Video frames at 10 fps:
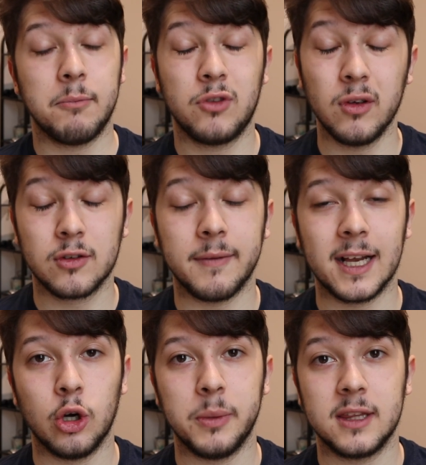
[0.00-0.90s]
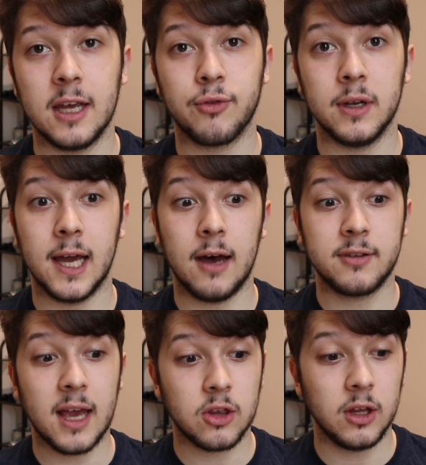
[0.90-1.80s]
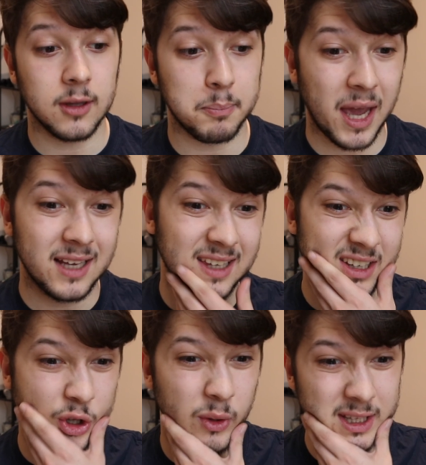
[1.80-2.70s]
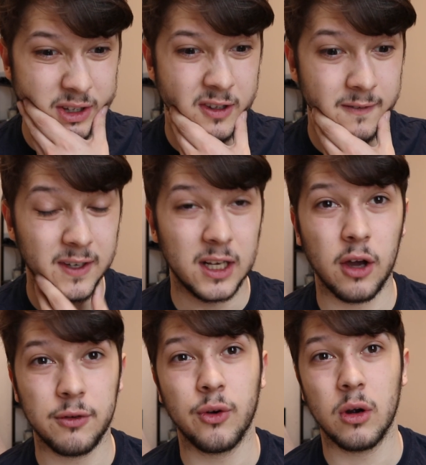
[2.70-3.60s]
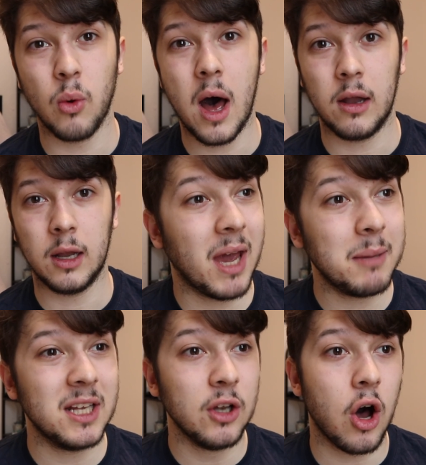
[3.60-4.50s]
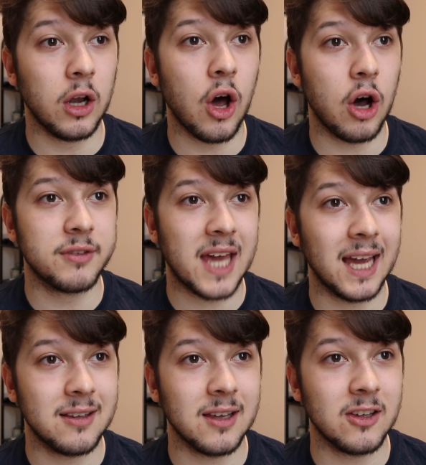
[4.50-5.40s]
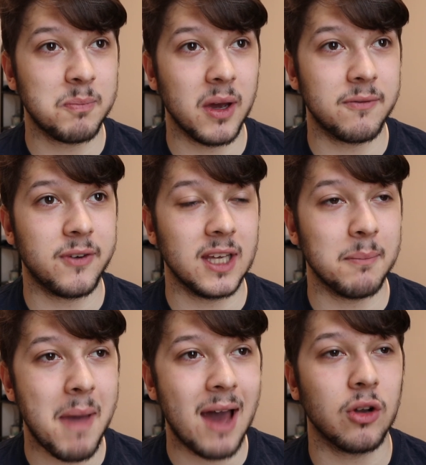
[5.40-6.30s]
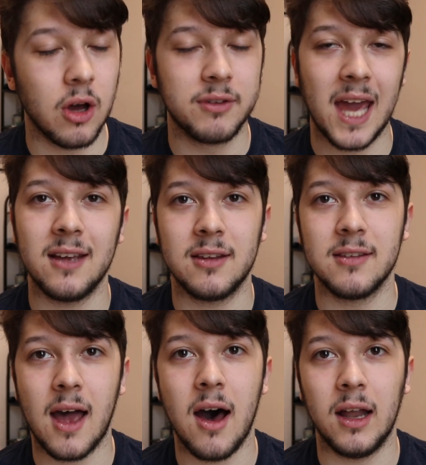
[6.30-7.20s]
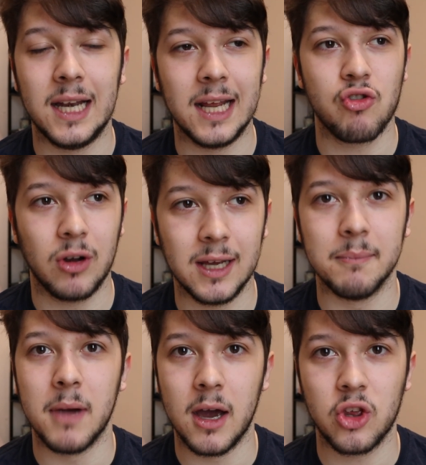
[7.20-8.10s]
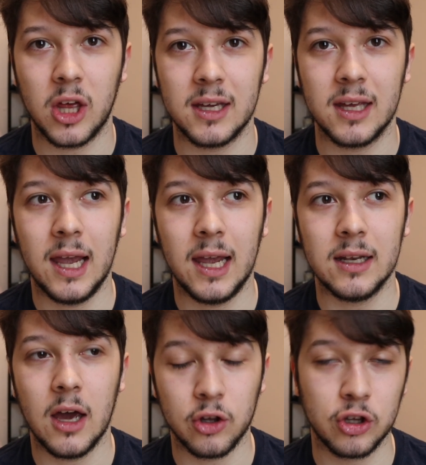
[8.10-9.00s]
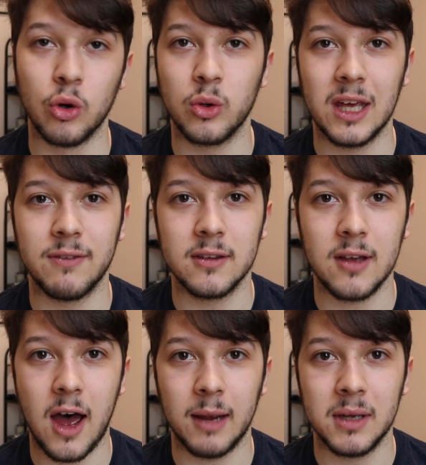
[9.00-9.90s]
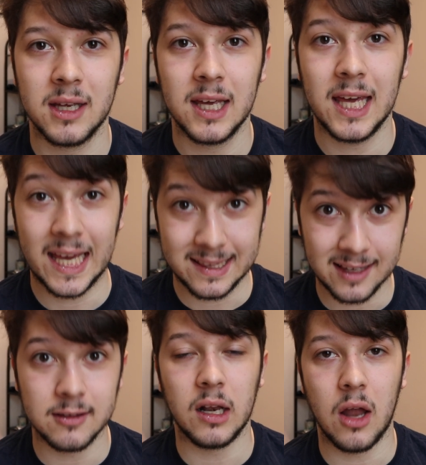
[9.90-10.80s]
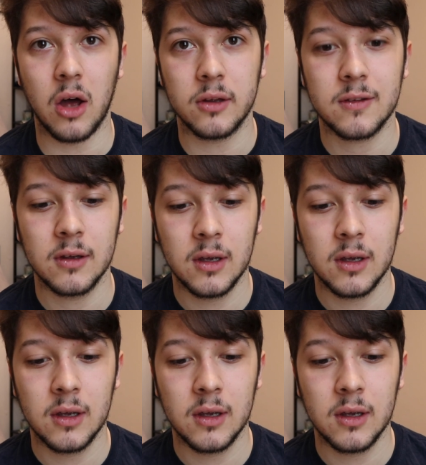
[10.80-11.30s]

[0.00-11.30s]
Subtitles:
Doing something a little bit different here. I was actually debating doing this video for a while. Maybe not a lot of cases, but for the amount of cases that are literally emerging in a short given time, it is a lot.